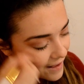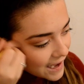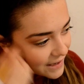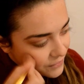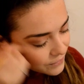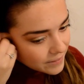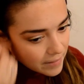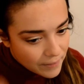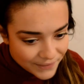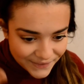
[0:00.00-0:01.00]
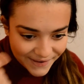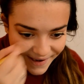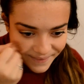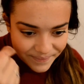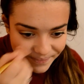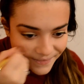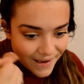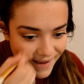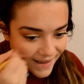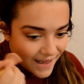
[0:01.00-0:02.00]
I don't remember her name.
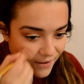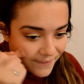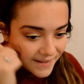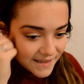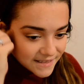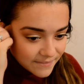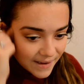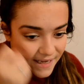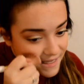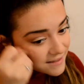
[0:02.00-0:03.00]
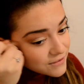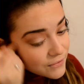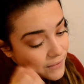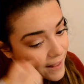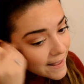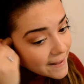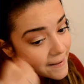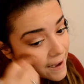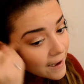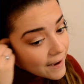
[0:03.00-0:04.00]
I read this on my Kindle,
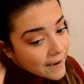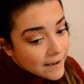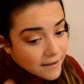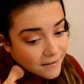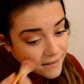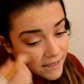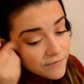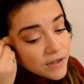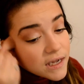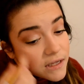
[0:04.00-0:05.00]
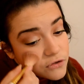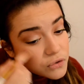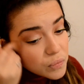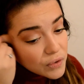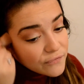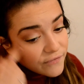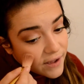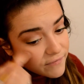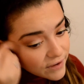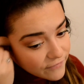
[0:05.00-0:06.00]
and I gave it a 2.5
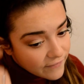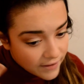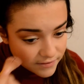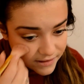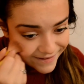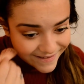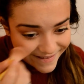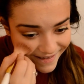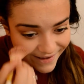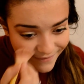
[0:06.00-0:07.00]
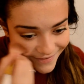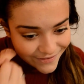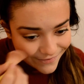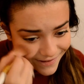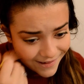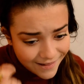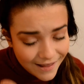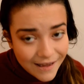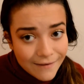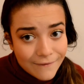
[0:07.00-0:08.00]
out of 5 stars. Like, it was really,
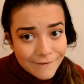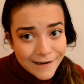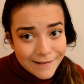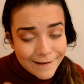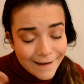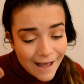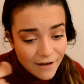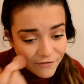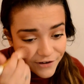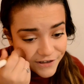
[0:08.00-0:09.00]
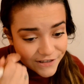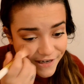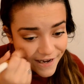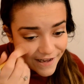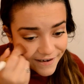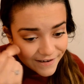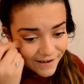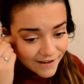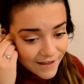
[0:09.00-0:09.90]
really average, and